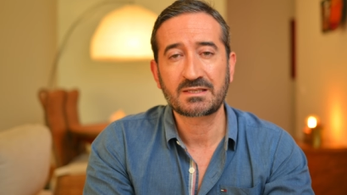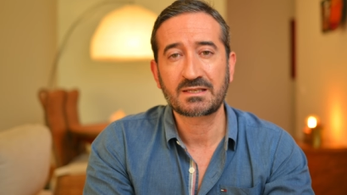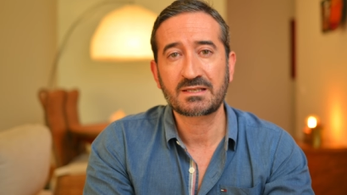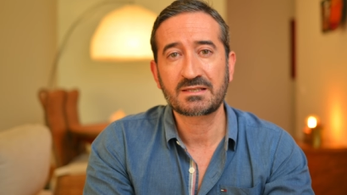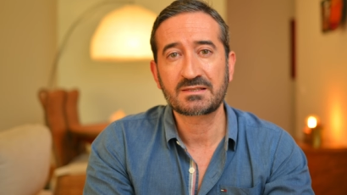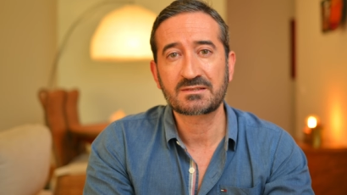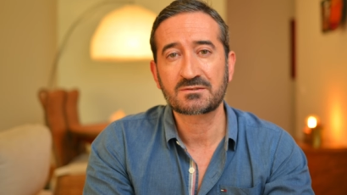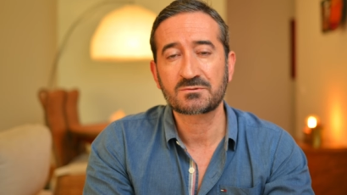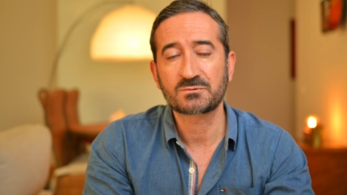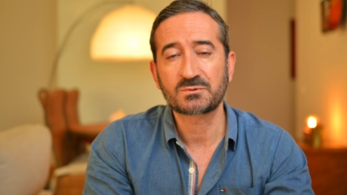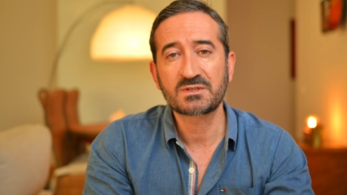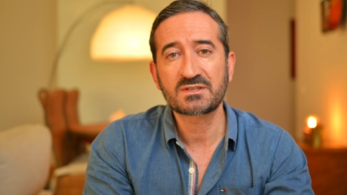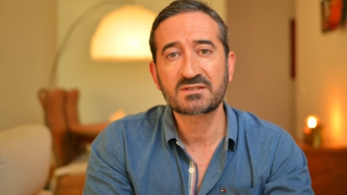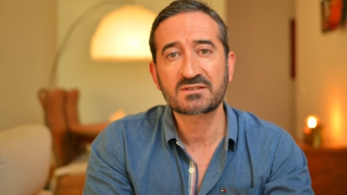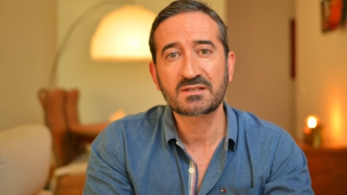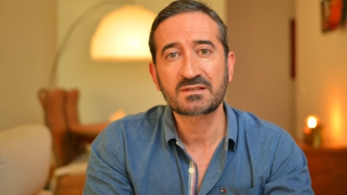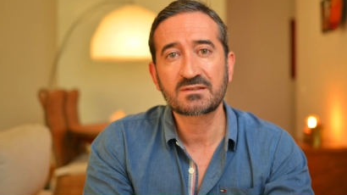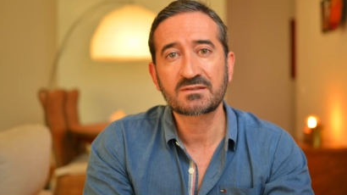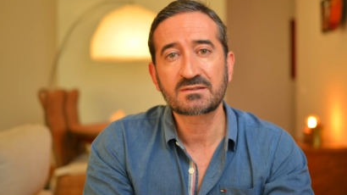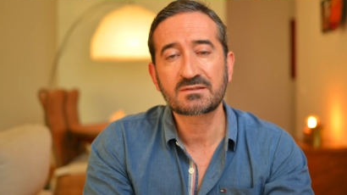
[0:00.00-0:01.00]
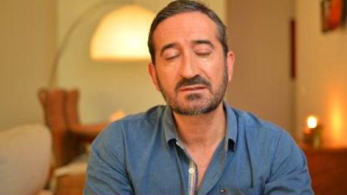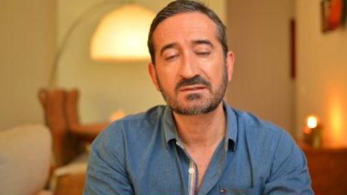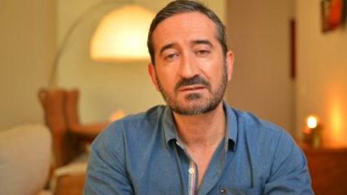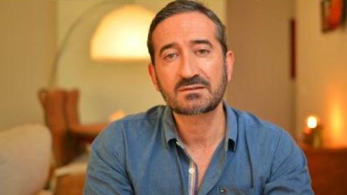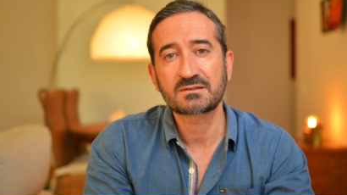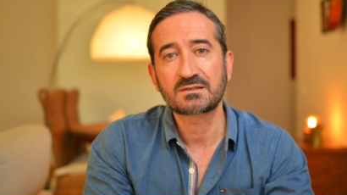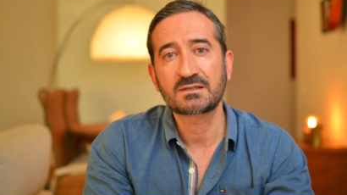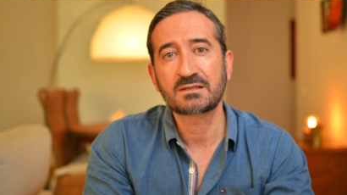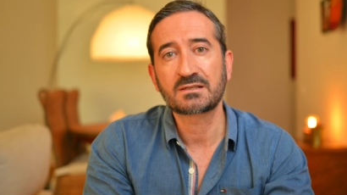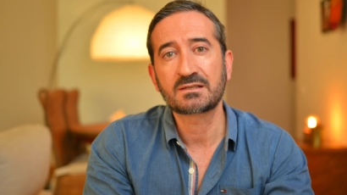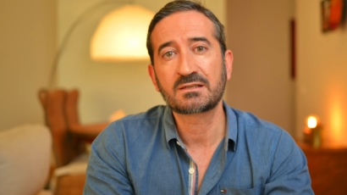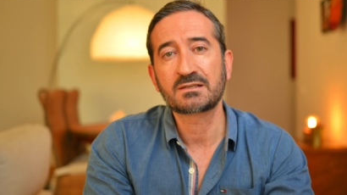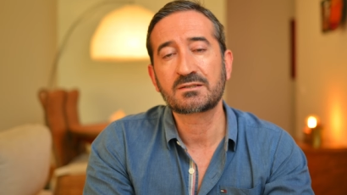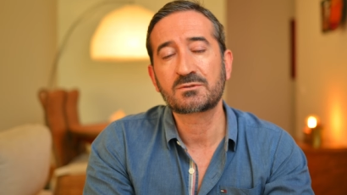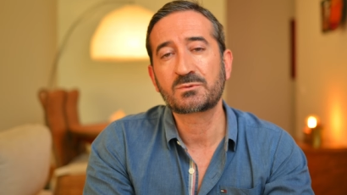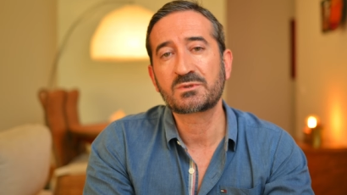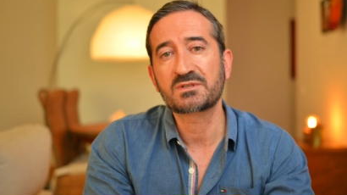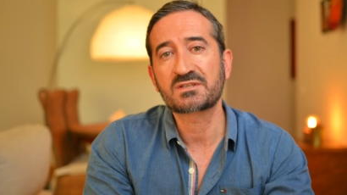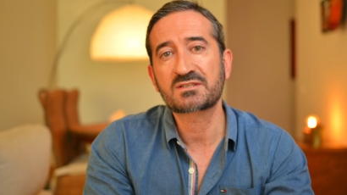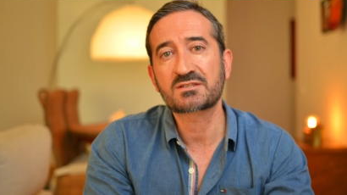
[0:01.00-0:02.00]
is recently
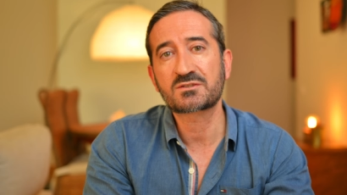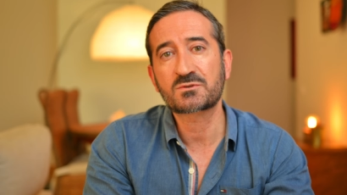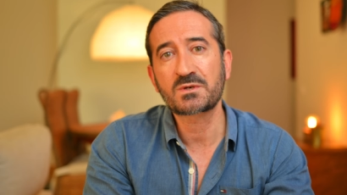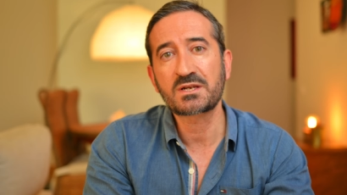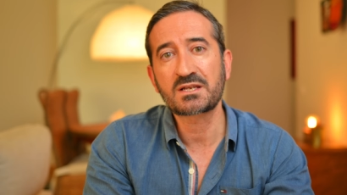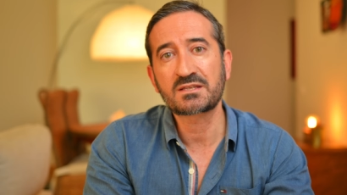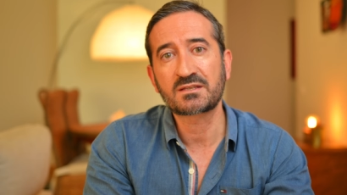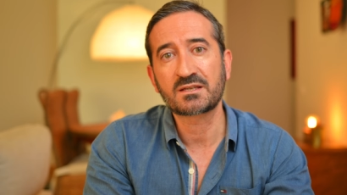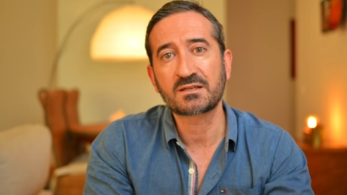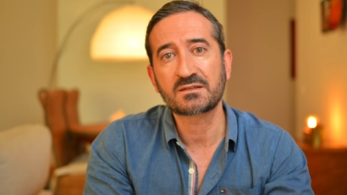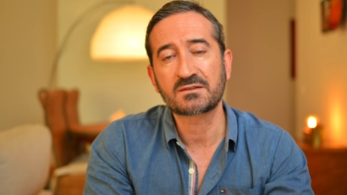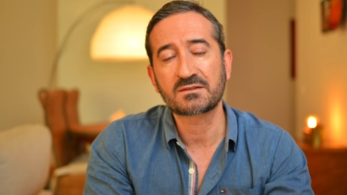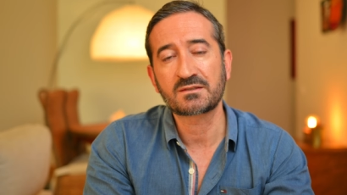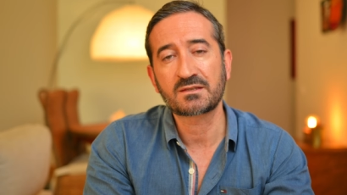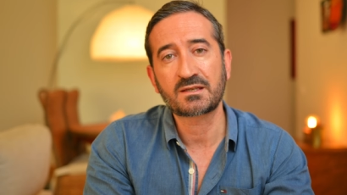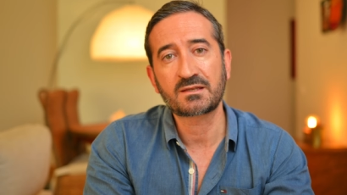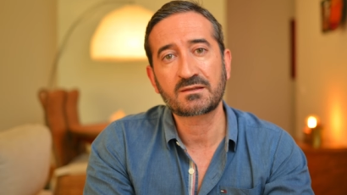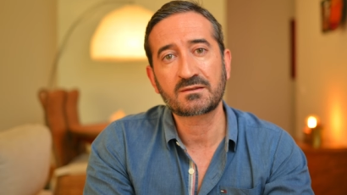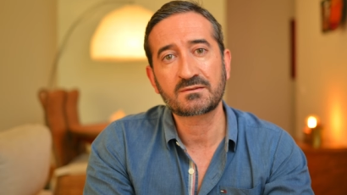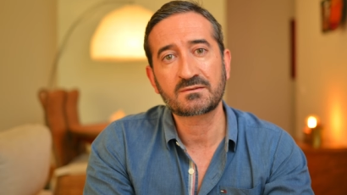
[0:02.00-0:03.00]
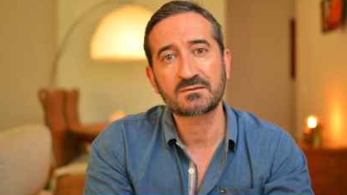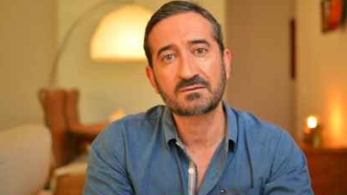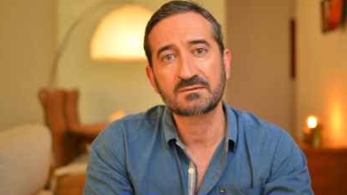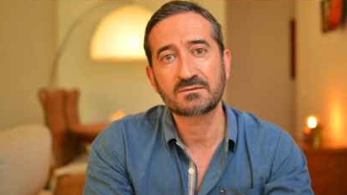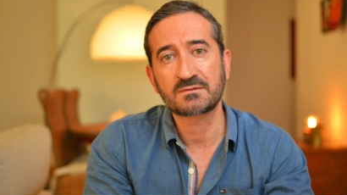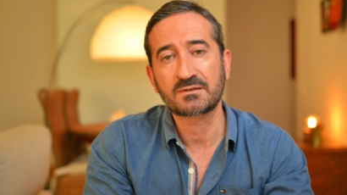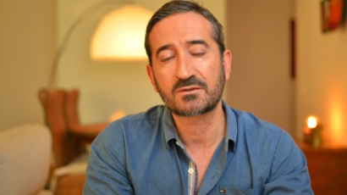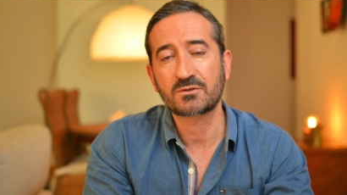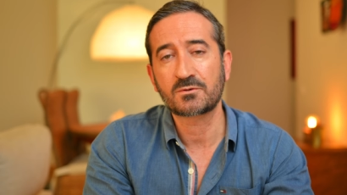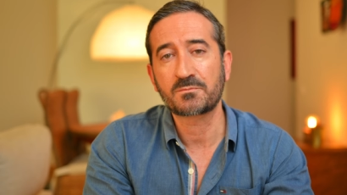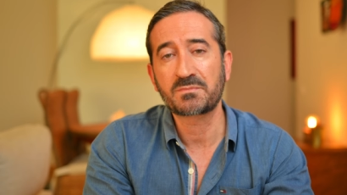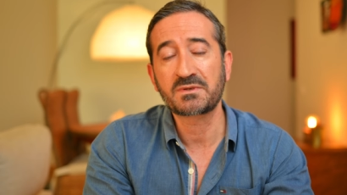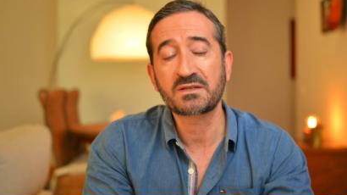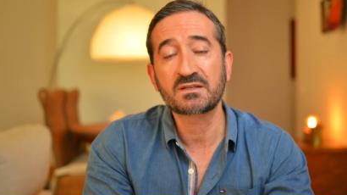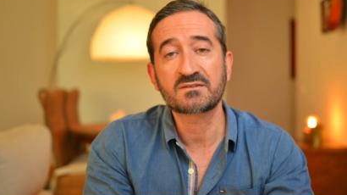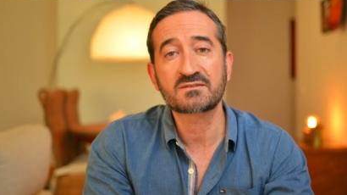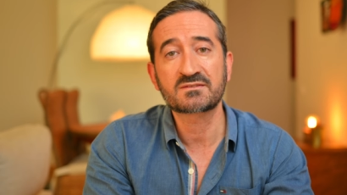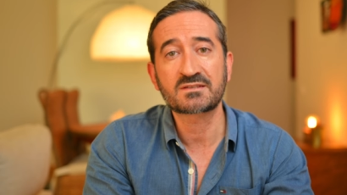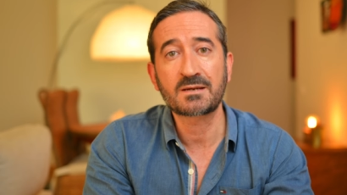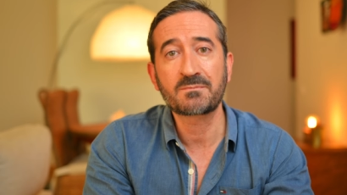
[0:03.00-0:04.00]
restricted in
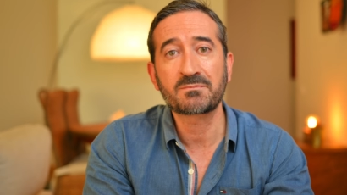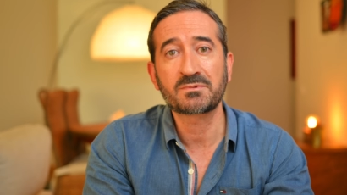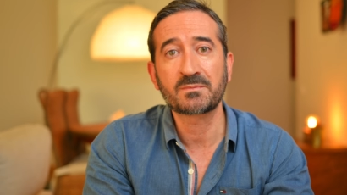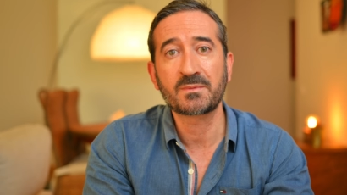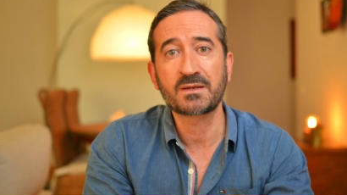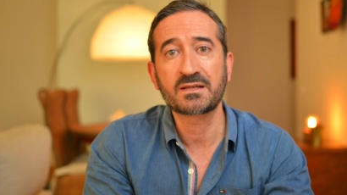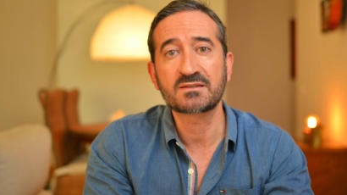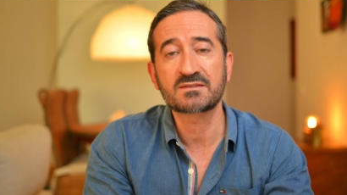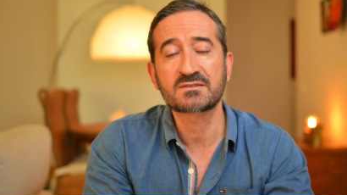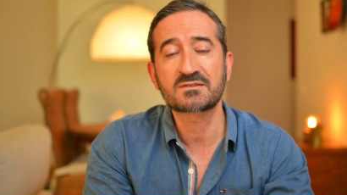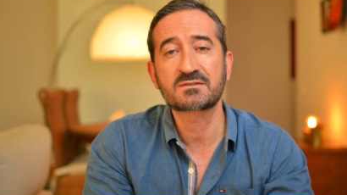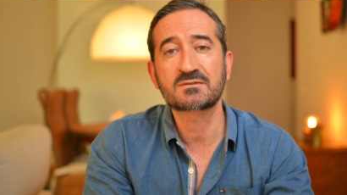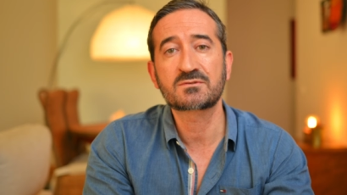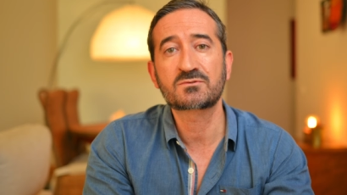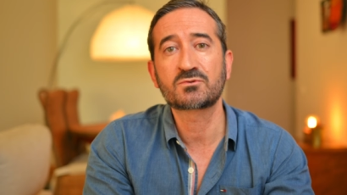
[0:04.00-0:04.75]
European supplements